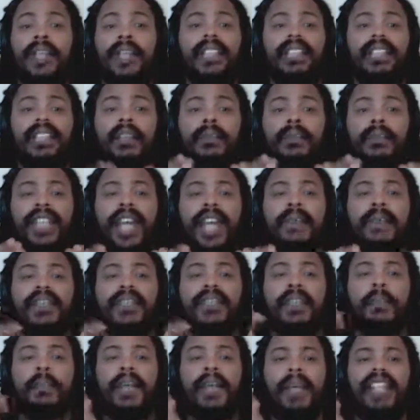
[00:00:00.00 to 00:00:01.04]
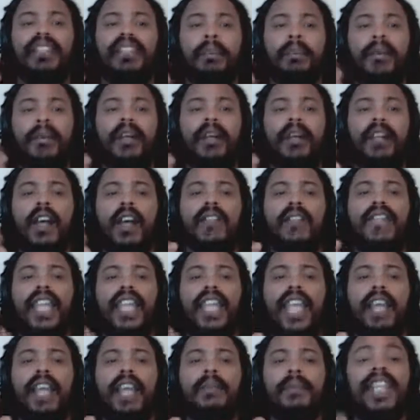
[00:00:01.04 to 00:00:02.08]
because sometimes the best part of a
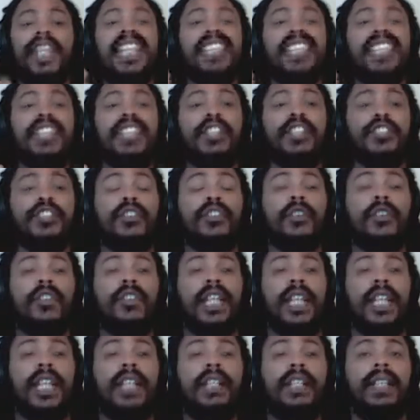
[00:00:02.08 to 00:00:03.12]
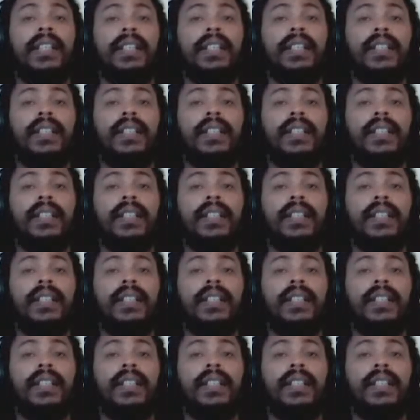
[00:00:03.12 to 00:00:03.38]
game is the story.